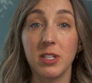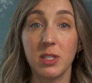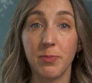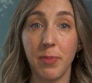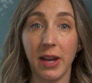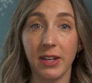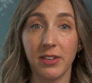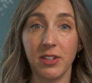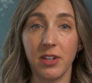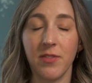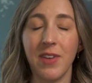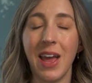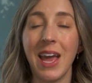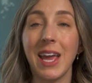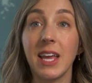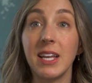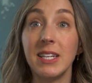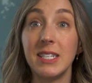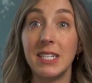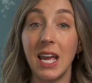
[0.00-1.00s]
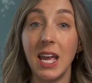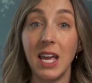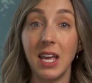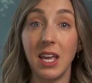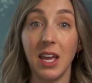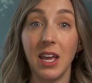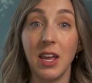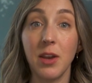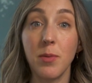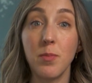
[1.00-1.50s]
perspective and can
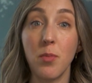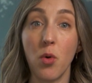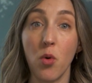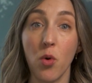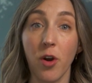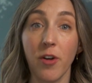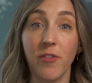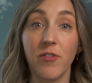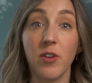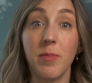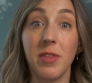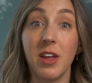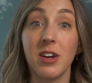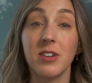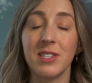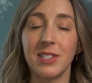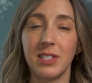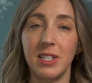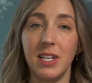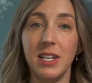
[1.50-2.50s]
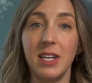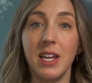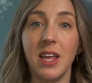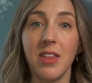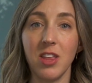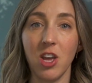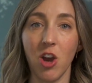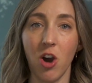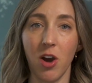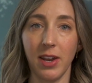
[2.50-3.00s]
take in more from their seat
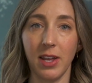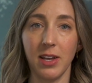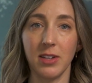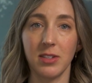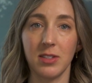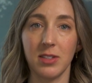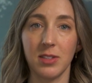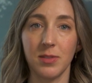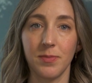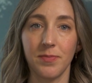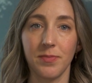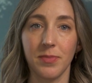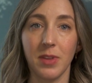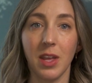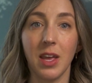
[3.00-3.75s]
in the audience.